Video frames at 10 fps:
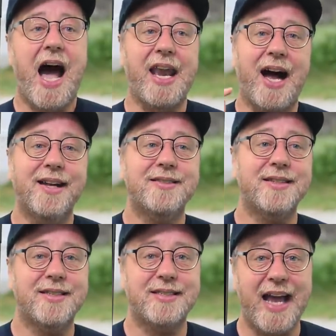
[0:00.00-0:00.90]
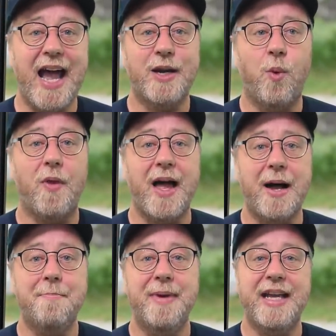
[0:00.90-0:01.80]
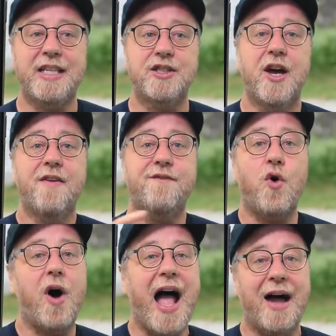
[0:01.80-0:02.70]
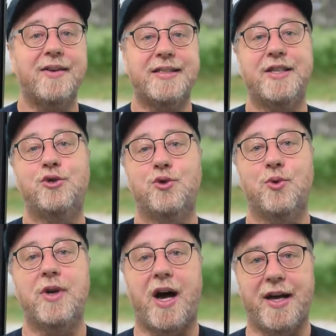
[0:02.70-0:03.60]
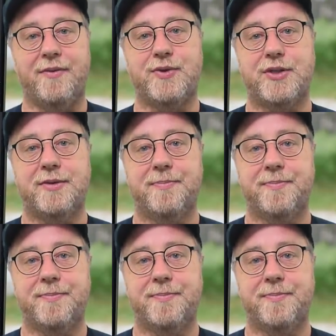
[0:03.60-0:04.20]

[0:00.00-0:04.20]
and understand what that means for our digital lives.